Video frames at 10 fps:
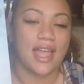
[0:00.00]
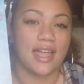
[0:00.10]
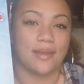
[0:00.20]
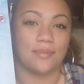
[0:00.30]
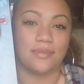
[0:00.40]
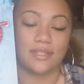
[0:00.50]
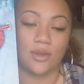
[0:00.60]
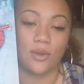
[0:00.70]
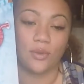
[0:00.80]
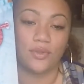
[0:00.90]
and
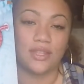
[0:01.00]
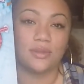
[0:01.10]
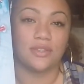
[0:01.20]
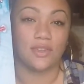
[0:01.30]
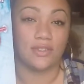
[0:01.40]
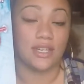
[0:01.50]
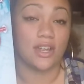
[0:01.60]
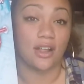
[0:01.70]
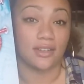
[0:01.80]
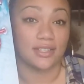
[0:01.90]
so this was
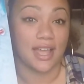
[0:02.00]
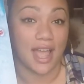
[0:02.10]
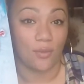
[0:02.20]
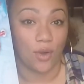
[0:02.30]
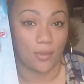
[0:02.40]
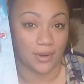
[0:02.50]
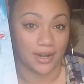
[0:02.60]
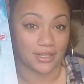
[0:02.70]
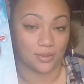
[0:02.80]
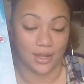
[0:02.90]
$15 at
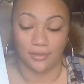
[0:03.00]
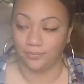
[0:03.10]
Walmart as well.